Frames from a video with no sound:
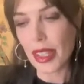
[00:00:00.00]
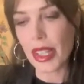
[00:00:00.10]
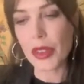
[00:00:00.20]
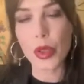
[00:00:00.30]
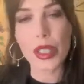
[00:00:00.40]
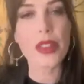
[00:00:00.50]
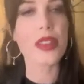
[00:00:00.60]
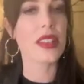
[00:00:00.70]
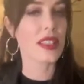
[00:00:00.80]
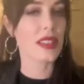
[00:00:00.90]
And one of the
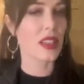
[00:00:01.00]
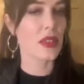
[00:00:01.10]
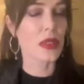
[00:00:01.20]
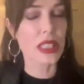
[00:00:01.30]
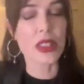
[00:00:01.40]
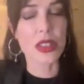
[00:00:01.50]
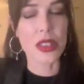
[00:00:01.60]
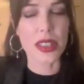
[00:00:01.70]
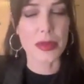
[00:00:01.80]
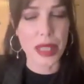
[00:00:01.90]
things I really
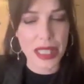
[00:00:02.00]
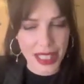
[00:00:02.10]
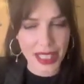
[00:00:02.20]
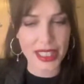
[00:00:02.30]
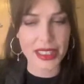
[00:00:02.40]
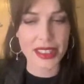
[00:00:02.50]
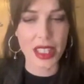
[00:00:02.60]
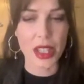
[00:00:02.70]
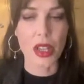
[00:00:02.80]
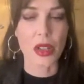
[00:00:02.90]
learned in my case
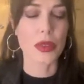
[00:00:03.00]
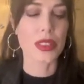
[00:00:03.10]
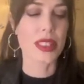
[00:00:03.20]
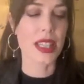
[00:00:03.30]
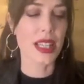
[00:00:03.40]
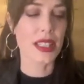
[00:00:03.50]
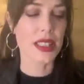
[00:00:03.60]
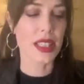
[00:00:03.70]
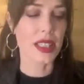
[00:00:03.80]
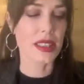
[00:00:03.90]
was that
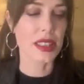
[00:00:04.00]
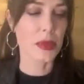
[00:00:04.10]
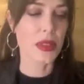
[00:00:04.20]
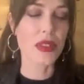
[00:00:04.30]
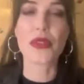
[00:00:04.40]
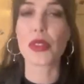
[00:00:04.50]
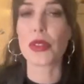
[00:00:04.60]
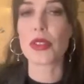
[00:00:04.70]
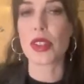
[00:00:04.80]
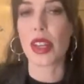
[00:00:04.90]
some of the
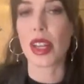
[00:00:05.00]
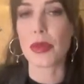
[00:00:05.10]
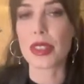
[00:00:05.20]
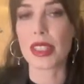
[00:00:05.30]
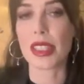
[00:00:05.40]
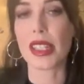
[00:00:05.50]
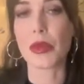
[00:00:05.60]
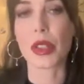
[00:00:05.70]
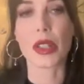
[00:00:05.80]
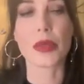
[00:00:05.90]
foods I was
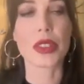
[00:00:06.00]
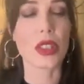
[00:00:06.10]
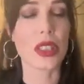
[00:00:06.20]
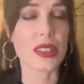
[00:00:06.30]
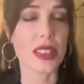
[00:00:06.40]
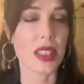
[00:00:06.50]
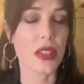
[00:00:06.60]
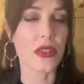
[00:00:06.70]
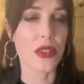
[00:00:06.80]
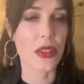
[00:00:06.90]
eating was
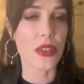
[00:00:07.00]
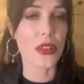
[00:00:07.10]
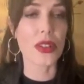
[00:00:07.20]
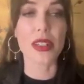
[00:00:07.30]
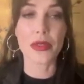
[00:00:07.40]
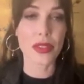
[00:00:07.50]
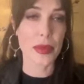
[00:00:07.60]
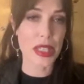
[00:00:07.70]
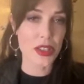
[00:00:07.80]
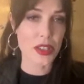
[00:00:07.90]
causing further
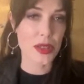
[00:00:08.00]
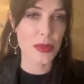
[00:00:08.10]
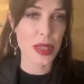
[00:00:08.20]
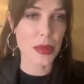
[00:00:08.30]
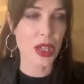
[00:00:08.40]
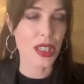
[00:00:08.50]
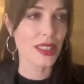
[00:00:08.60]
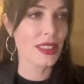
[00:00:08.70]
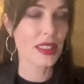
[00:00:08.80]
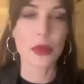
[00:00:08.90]
inflammation in my
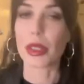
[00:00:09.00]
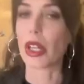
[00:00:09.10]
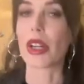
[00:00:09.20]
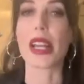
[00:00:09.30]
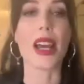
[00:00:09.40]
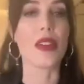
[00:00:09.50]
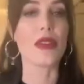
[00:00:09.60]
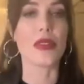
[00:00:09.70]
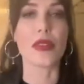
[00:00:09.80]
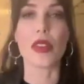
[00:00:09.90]
body. We already
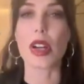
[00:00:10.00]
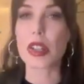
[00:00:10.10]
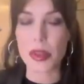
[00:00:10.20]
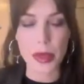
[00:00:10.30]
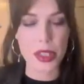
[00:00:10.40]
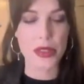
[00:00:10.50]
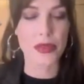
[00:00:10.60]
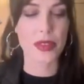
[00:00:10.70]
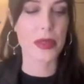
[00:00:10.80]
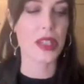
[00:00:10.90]
have far too much
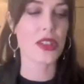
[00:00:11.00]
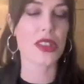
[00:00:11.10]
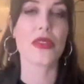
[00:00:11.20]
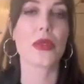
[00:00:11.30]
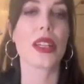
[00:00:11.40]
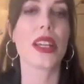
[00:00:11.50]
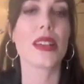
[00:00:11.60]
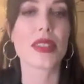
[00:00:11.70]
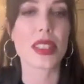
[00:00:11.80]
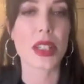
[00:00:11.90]
inflammation if we
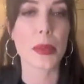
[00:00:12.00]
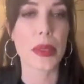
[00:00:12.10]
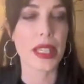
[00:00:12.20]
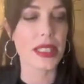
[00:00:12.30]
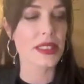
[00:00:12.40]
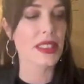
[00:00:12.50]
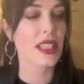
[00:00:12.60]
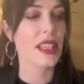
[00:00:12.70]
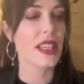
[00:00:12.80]
have CRPS.